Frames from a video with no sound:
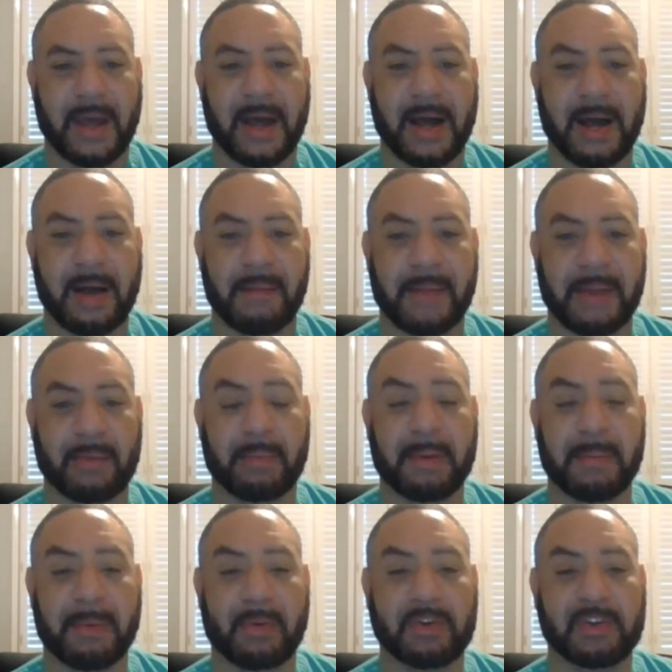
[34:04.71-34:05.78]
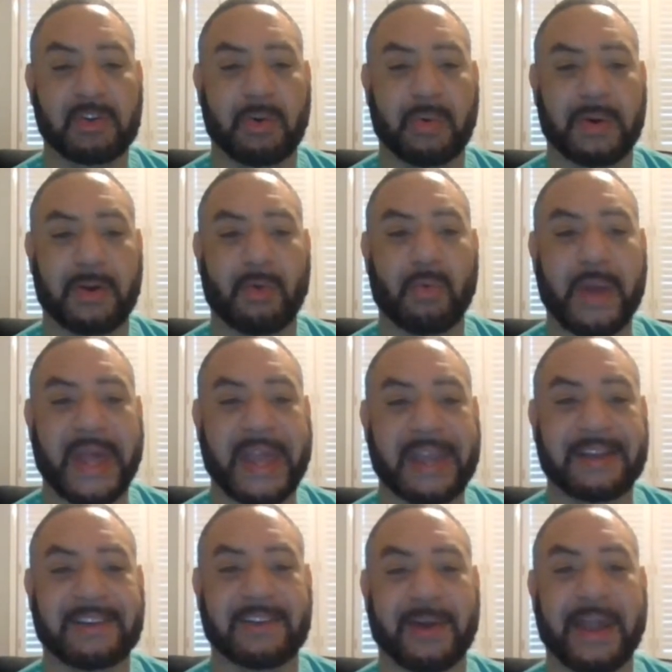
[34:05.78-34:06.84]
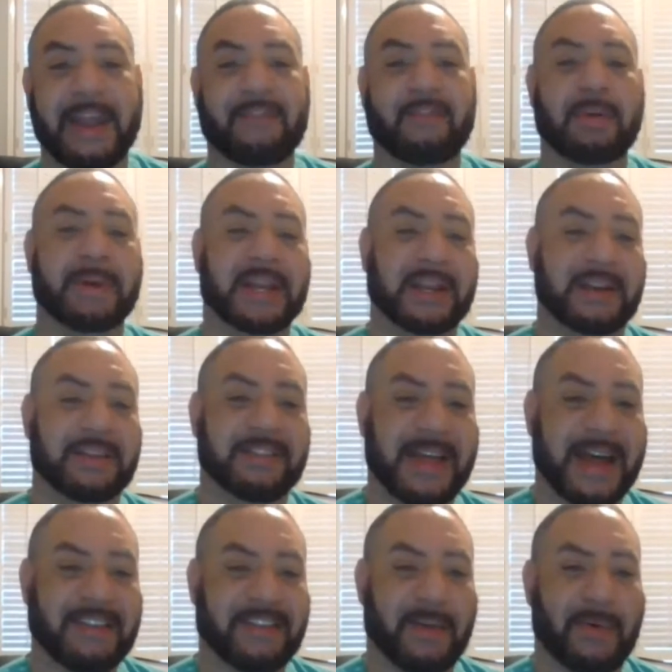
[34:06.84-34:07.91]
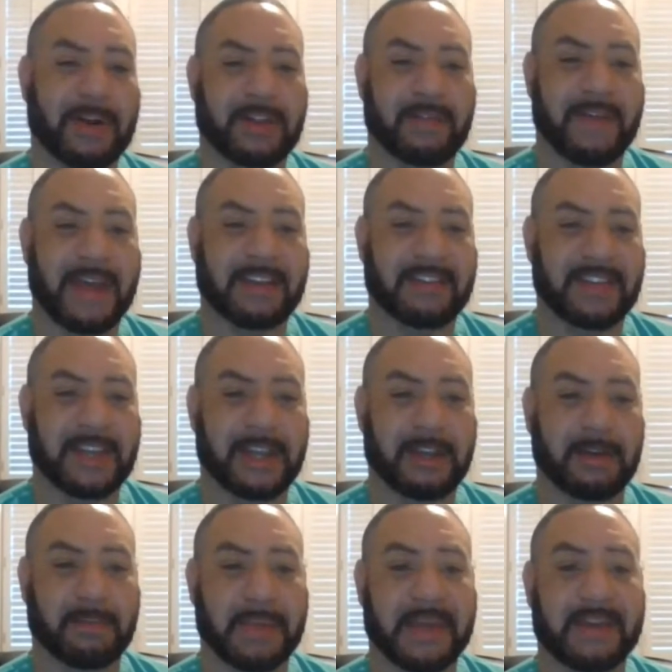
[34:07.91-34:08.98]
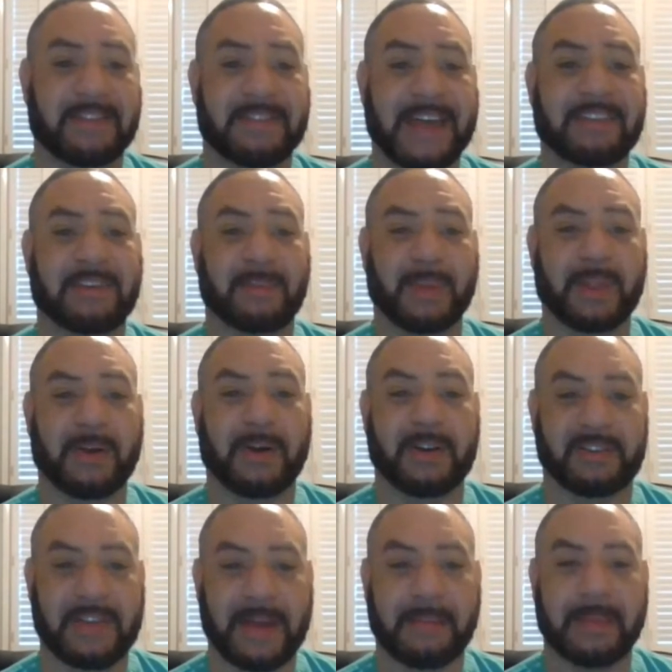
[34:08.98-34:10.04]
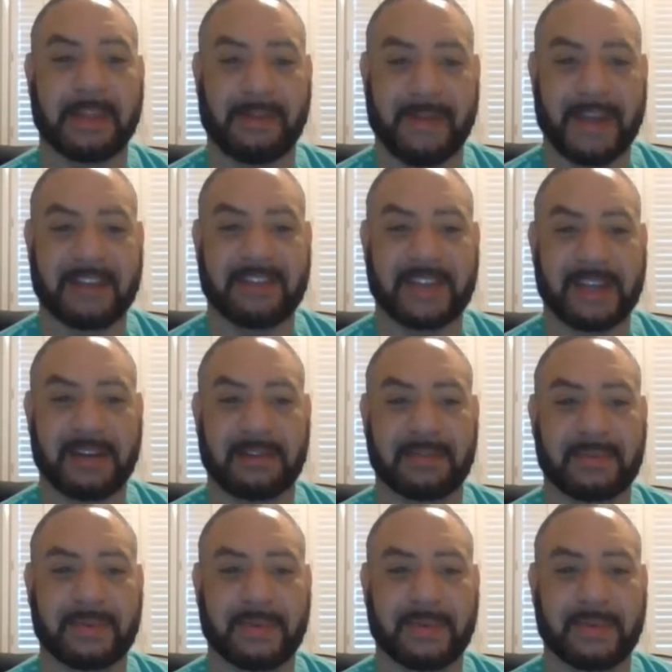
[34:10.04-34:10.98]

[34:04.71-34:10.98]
And remember, you don't want to wait until everybody decides they want the vaccine, because that's going to be the hardest time to get the vaccine.